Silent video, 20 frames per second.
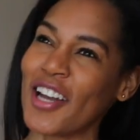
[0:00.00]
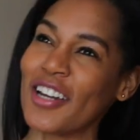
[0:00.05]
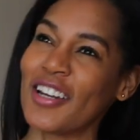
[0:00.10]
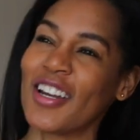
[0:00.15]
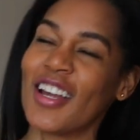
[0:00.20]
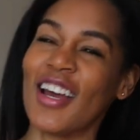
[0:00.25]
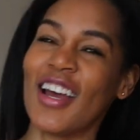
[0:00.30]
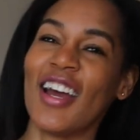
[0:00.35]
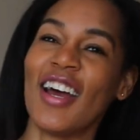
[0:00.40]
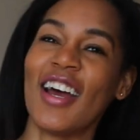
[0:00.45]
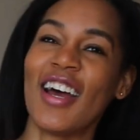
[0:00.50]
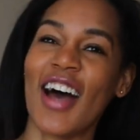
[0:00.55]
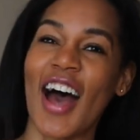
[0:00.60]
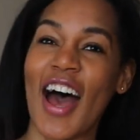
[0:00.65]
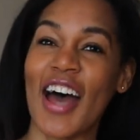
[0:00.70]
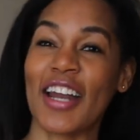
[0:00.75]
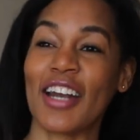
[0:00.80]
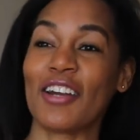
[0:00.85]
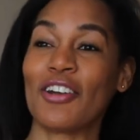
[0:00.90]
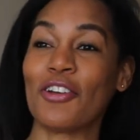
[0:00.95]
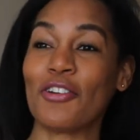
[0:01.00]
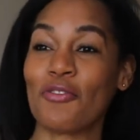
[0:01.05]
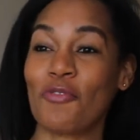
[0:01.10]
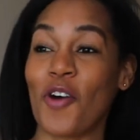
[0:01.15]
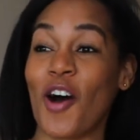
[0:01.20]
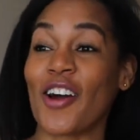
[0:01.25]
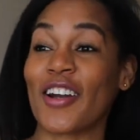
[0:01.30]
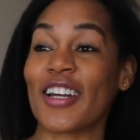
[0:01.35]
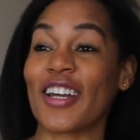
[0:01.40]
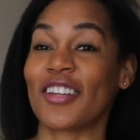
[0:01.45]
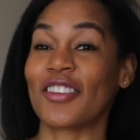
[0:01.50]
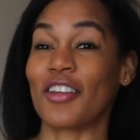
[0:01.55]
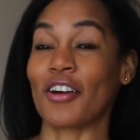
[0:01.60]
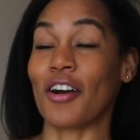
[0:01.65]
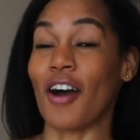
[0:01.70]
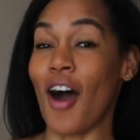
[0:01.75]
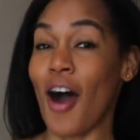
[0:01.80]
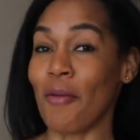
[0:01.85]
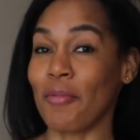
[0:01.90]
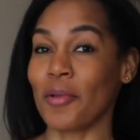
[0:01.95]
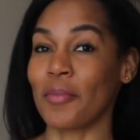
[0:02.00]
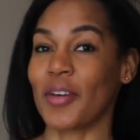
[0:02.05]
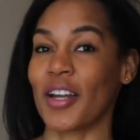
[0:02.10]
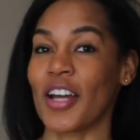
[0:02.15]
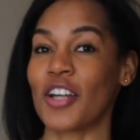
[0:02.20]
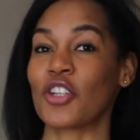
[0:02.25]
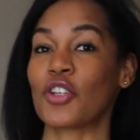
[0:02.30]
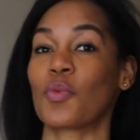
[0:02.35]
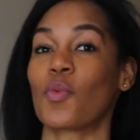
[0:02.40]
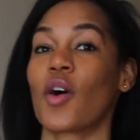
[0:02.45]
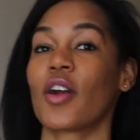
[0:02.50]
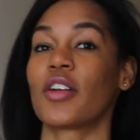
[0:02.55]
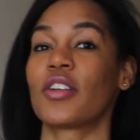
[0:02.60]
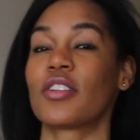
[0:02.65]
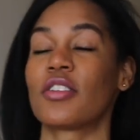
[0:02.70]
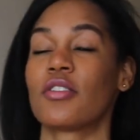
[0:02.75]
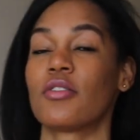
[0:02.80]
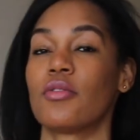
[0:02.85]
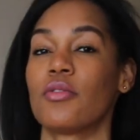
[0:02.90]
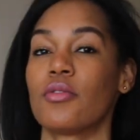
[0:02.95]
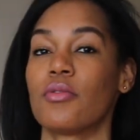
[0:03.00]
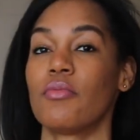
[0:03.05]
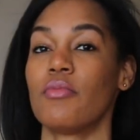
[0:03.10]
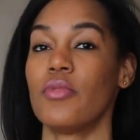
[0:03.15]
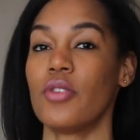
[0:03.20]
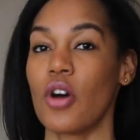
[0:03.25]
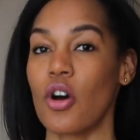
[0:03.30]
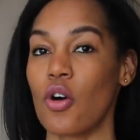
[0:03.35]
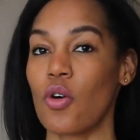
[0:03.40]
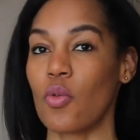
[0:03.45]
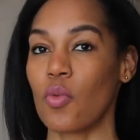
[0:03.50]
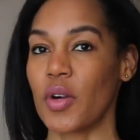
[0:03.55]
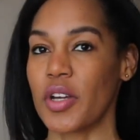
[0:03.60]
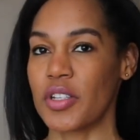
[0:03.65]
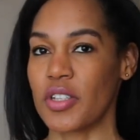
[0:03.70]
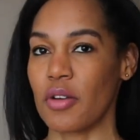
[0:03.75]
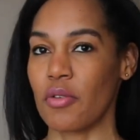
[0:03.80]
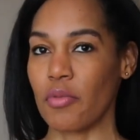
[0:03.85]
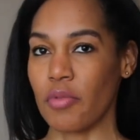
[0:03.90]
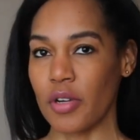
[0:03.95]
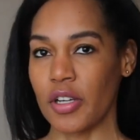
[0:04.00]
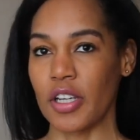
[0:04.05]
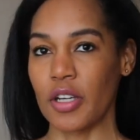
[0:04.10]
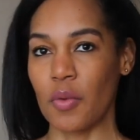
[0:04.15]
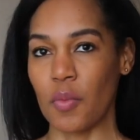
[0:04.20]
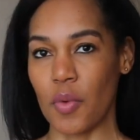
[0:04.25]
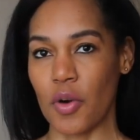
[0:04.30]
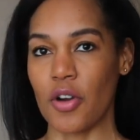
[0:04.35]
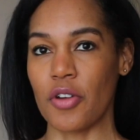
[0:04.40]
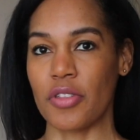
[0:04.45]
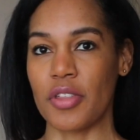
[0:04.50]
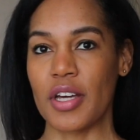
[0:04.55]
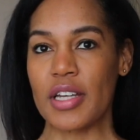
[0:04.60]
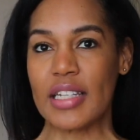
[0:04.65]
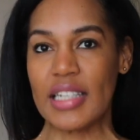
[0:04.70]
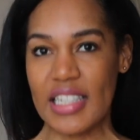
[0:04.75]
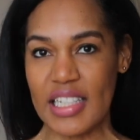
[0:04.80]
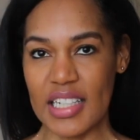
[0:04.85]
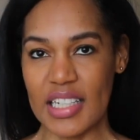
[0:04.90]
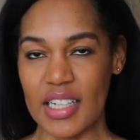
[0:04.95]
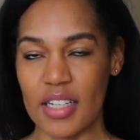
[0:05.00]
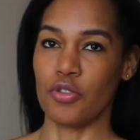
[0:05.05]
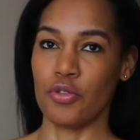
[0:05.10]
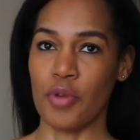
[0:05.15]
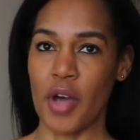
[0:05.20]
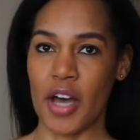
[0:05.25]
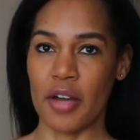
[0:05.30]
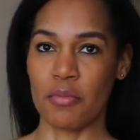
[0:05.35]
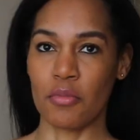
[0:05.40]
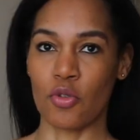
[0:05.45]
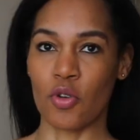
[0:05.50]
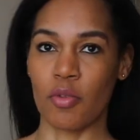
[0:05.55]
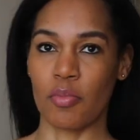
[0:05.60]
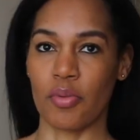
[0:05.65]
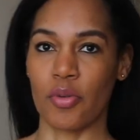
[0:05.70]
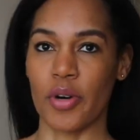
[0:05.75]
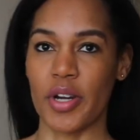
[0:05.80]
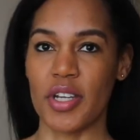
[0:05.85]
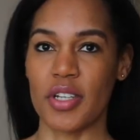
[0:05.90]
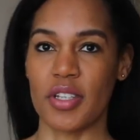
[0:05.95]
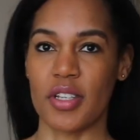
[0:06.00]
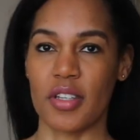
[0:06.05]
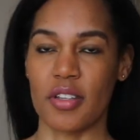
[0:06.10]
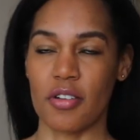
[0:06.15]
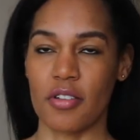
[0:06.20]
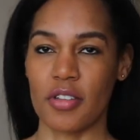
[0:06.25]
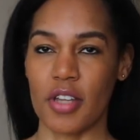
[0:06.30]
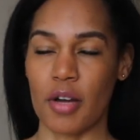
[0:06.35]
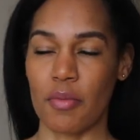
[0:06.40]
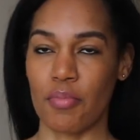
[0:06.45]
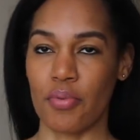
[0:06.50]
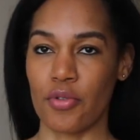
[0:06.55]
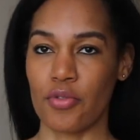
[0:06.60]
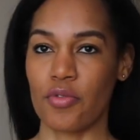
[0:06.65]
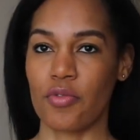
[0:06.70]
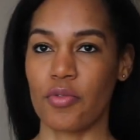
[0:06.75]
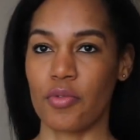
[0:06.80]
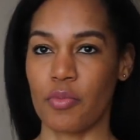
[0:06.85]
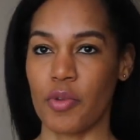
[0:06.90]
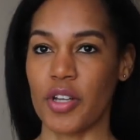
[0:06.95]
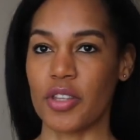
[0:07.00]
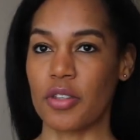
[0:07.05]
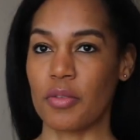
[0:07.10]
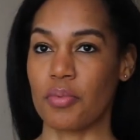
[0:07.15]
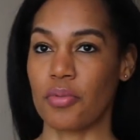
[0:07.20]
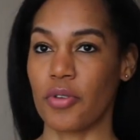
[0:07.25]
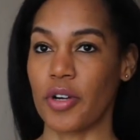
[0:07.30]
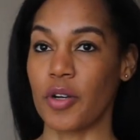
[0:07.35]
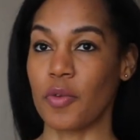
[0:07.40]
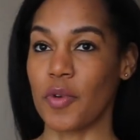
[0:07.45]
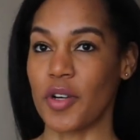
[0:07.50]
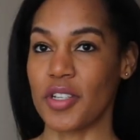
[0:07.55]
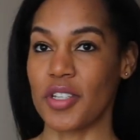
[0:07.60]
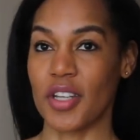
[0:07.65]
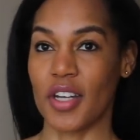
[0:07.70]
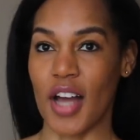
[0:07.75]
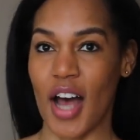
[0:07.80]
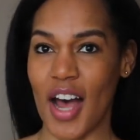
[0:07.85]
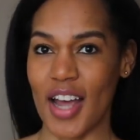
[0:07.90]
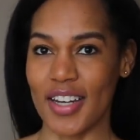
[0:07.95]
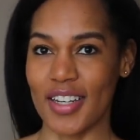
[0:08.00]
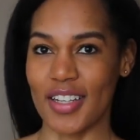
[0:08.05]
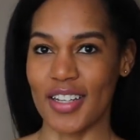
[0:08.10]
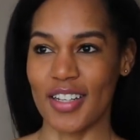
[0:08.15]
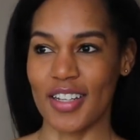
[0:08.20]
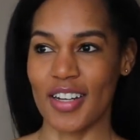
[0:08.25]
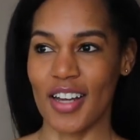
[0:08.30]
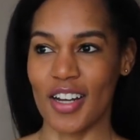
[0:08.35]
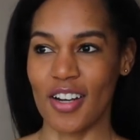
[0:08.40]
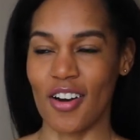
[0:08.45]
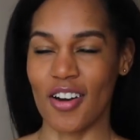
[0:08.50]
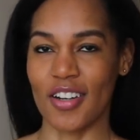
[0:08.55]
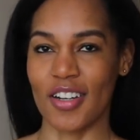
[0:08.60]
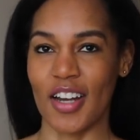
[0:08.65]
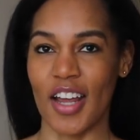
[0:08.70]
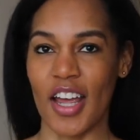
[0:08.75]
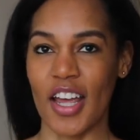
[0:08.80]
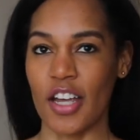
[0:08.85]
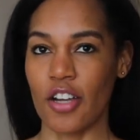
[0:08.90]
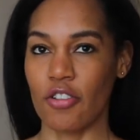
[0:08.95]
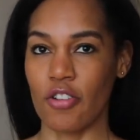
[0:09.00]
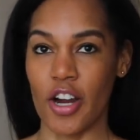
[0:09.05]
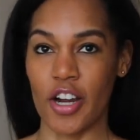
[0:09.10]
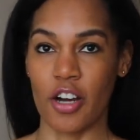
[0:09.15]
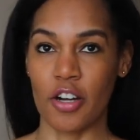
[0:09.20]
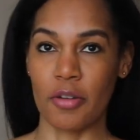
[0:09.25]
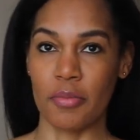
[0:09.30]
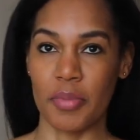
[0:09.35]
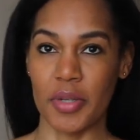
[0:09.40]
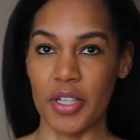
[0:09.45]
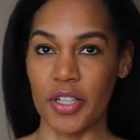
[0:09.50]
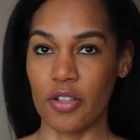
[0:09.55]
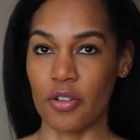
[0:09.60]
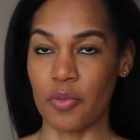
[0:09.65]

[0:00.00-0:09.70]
didn't want to get the compliment. I just wanted to know, is it really worth a D? You had more points in there that proved what the point was than I did. And I got an A or I got a B